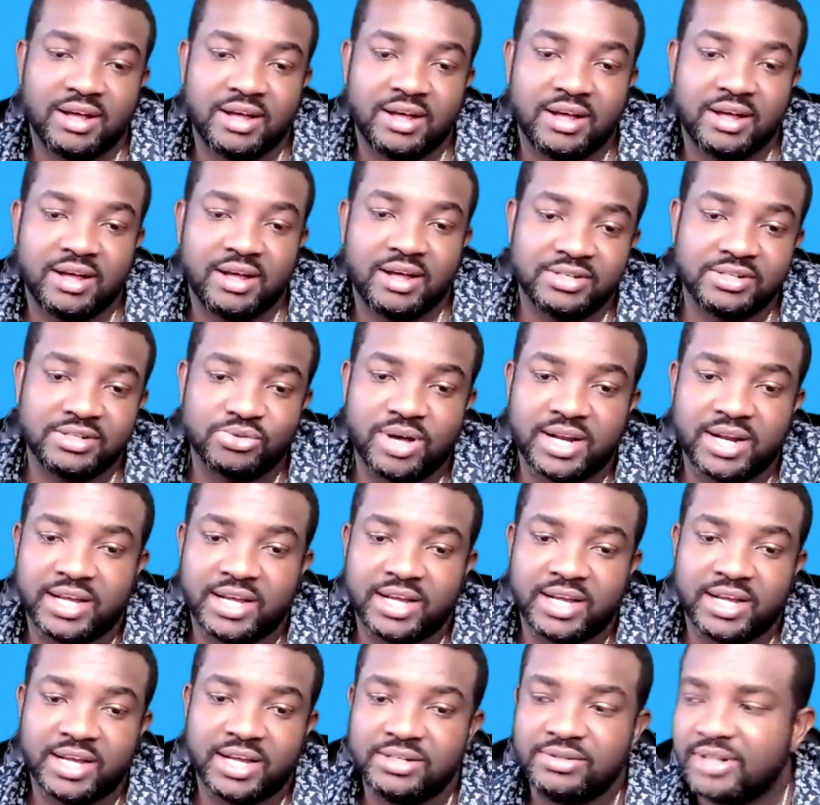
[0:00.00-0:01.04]
colors
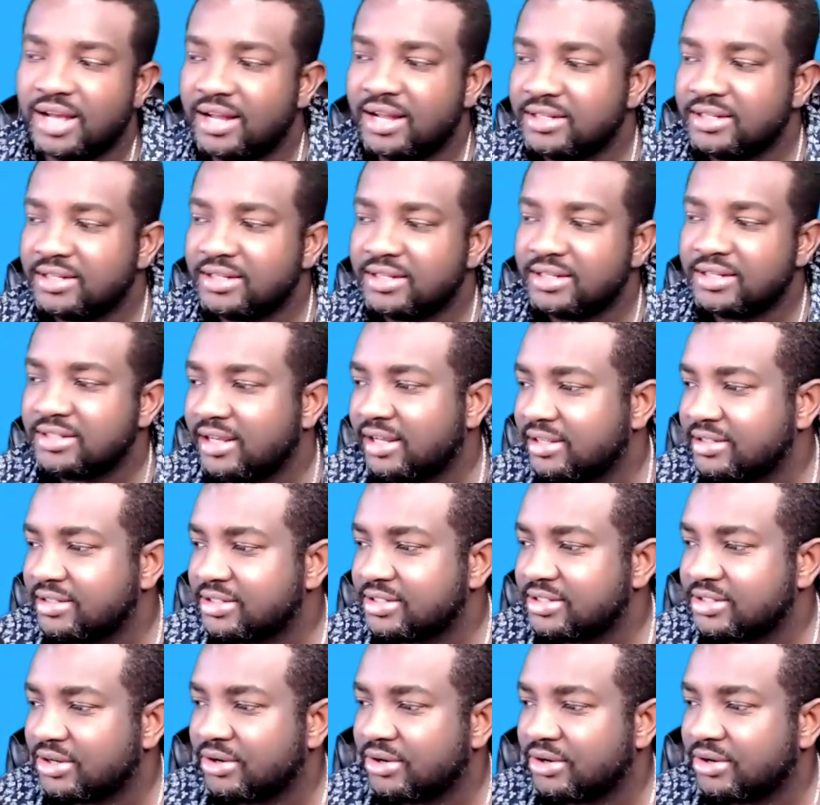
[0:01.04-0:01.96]
while I do that.